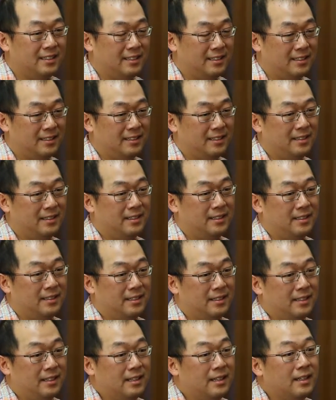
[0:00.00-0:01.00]

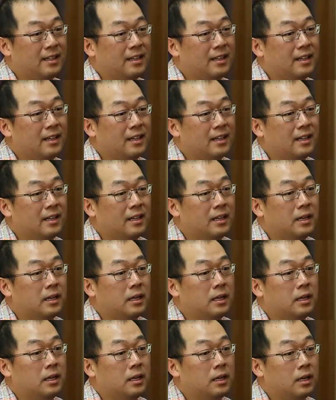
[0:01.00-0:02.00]

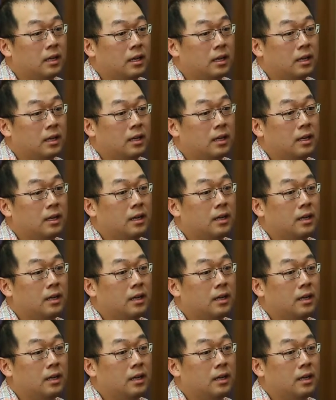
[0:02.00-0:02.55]
(silence)